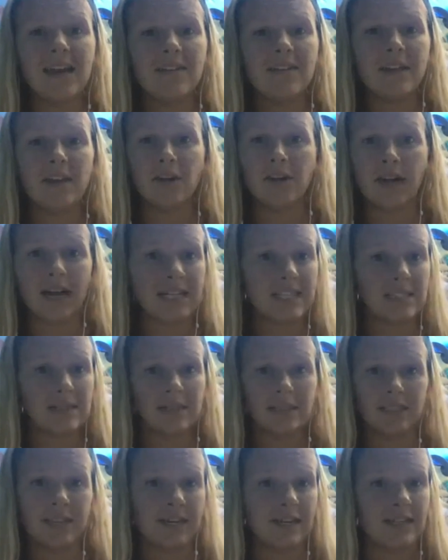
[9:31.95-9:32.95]
that are not
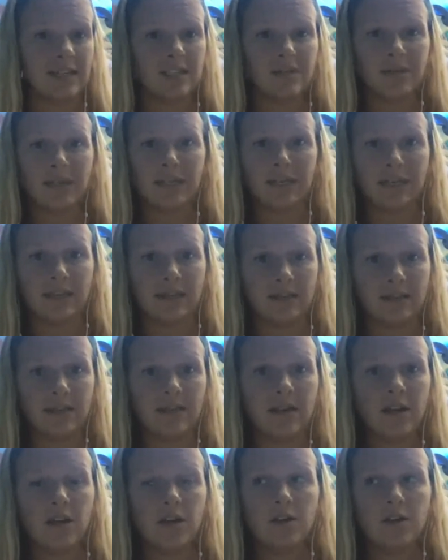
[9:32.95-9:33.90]
intended to be eaten.